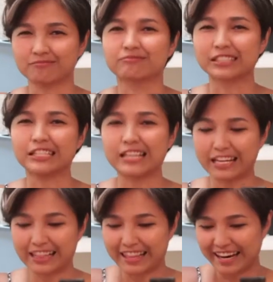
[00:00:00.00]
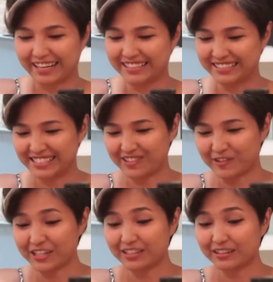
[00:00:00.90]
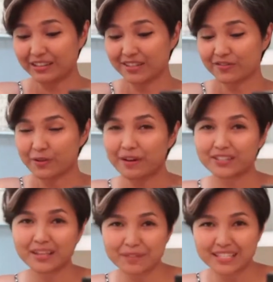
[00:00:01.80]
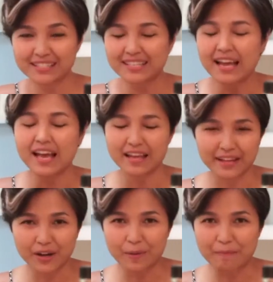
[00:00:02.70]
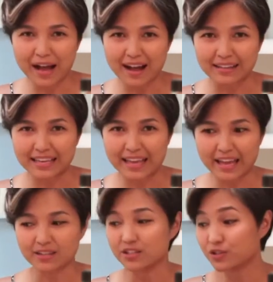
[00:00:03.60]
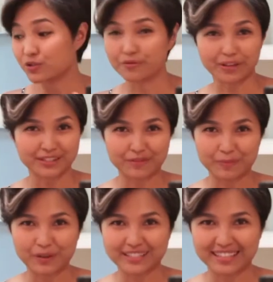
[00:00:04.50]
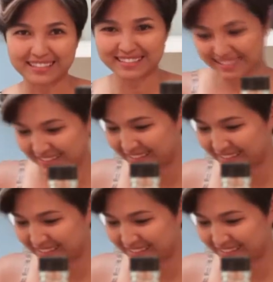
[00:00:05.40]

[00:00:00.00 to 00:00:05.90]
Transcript: really get in there. So we're gonna leave this for about 10 minutes and then come back and do the rest of the process.